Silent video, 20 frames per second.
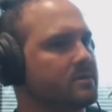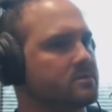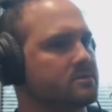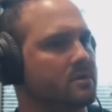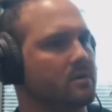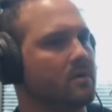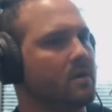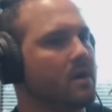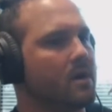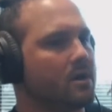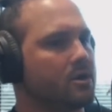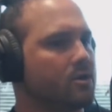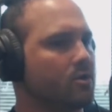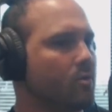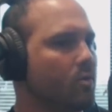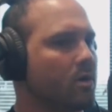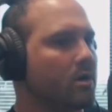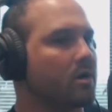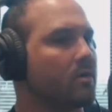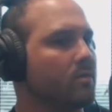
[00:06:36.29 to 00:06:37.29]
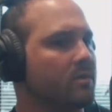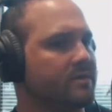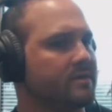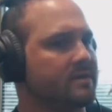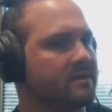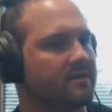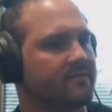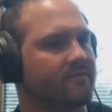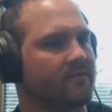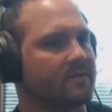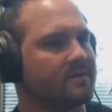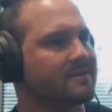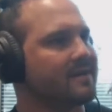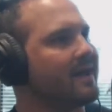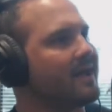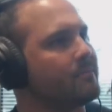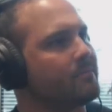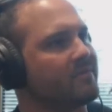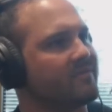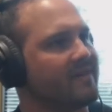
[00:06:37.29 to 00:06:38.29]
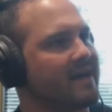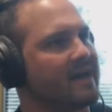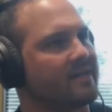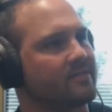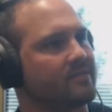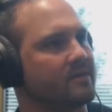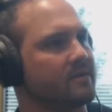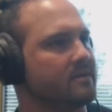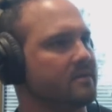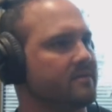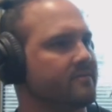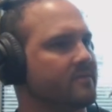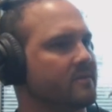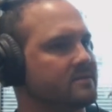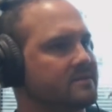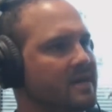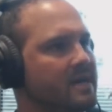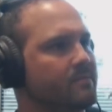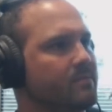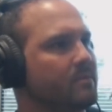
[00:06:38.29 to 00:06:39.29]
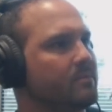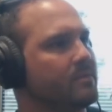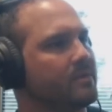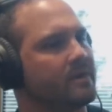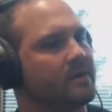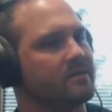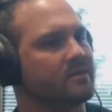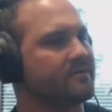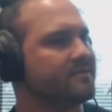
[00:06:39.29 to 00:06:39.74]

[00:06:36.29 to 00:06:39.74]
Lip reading: And so you're working with a different type of athlete, a different type of player.